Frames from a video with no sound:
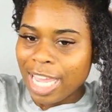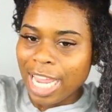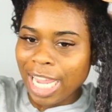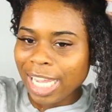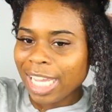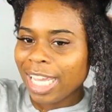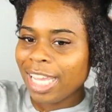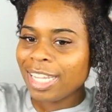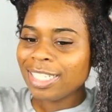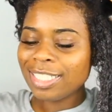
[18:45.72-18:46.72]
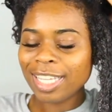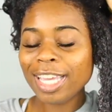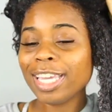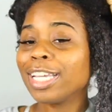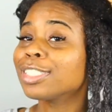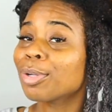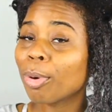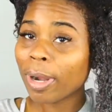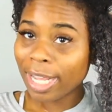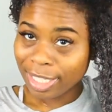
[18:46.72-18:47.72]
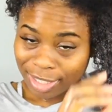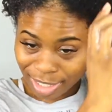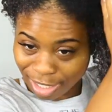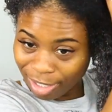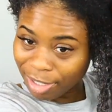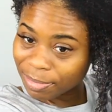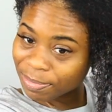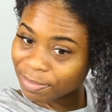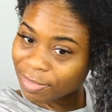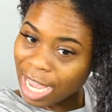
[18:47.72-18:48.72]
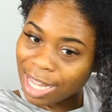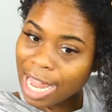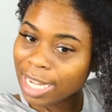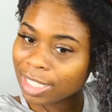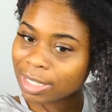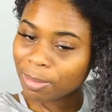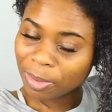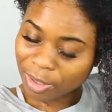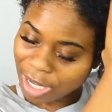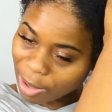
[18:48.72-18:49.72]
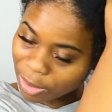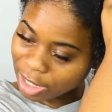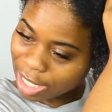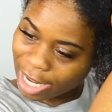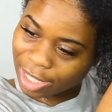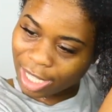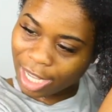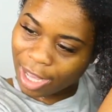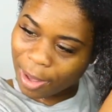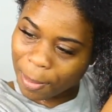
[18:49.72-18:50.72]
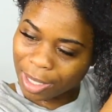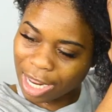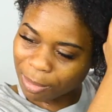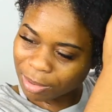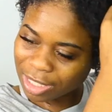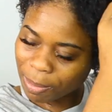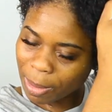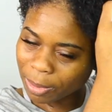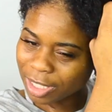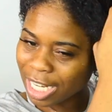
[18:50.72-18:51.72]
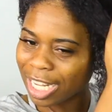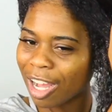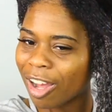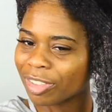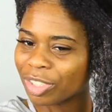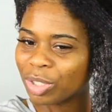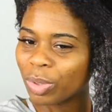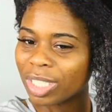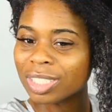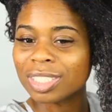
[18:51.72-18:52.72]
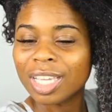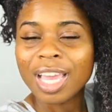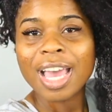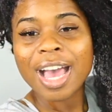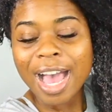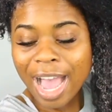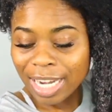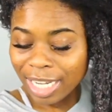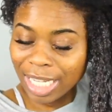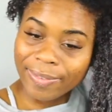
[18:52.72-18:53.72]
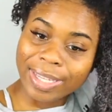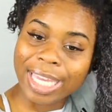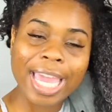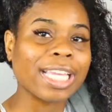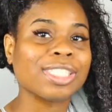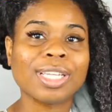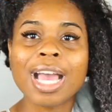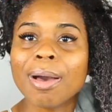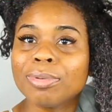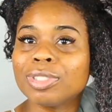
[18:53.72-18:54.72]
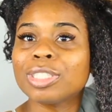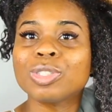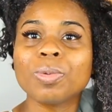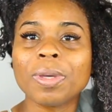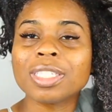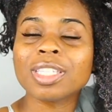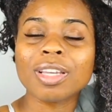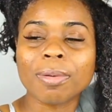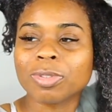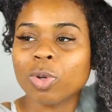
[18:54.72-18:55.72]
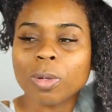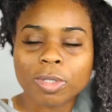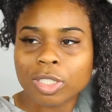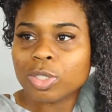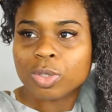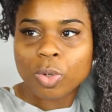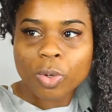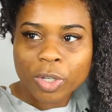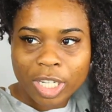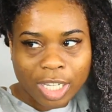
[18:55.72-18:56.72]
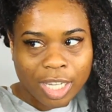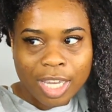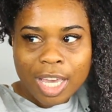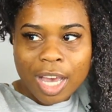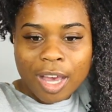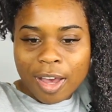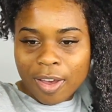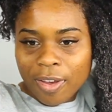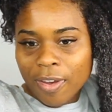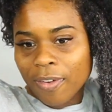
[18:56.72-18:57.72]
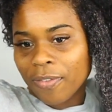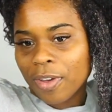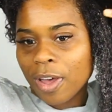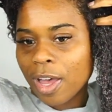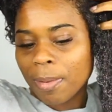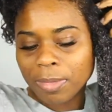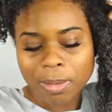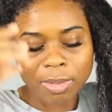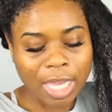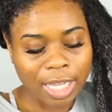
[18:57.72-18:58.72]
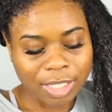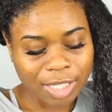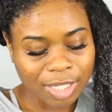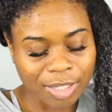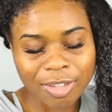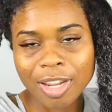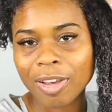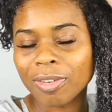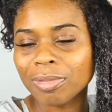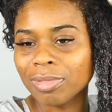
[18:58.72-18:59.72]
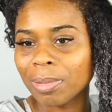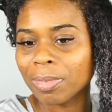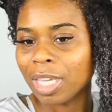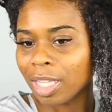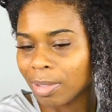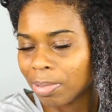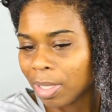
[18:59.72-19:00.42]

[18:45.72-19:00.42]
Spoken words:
And it gets crazy. I like this book. I really liked it. Some people say they caught the twist. I didn't even catch it. I was just too busy absorbed in the story of them catching, them killing